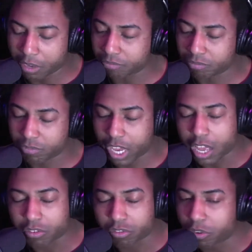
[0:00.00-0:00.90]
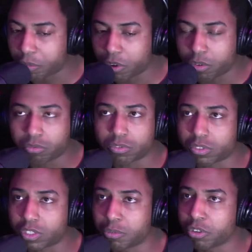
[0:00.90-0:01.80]
Yeah. So Mo,
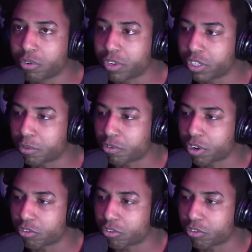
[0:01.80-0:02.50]
keep doing it, keep crushing